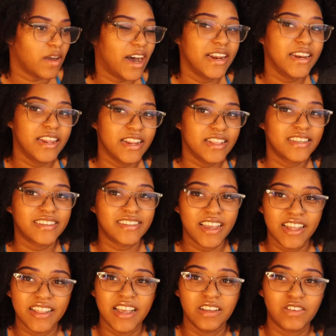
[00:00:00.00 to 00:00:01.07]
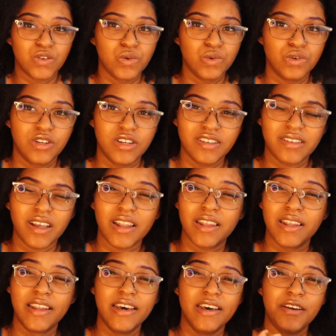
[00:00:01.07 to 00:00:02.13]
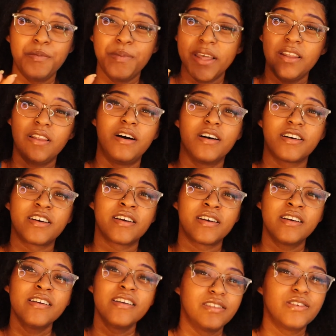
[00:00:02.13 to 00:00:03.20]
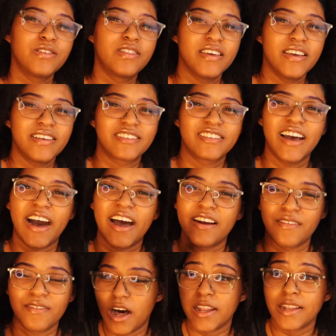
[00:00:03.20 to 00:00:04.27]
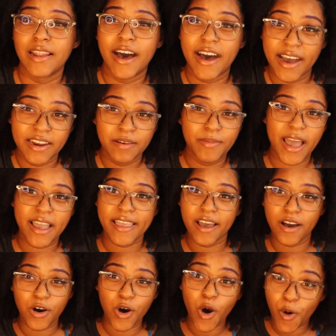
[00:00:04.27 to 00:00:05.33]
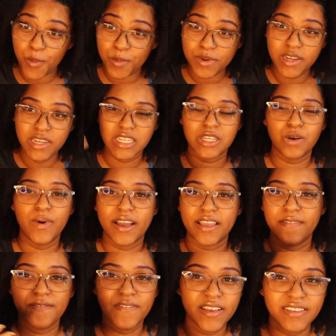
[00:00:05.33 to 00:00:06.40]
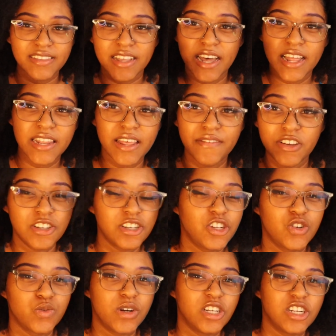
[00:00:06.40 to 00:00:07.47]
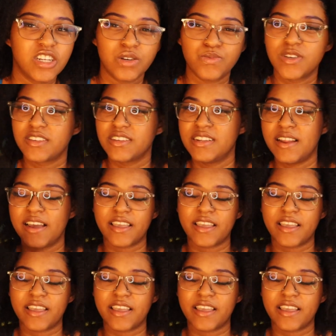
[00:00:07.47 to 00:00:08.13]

I needed to stay in that school just a little bit longer till things got aligned back at home so I could fix the living situation I was in.